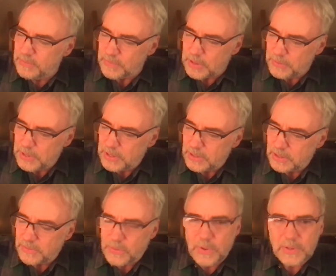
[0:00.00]

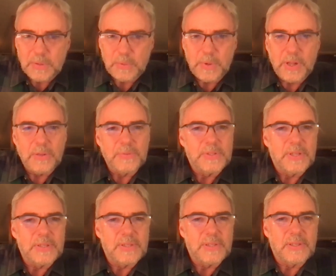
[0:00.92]
Ephesians 4:12
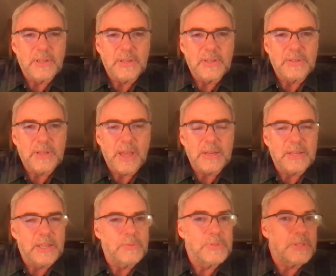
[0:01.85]
says that uh,
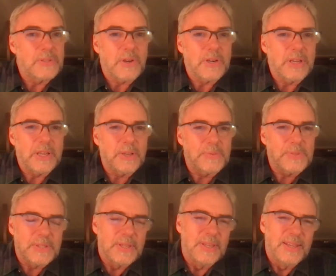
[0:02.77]
God gives us our
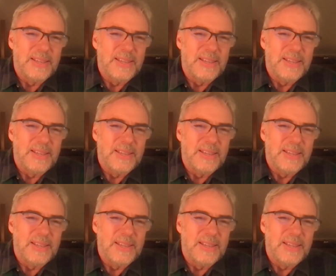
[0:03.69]
gifts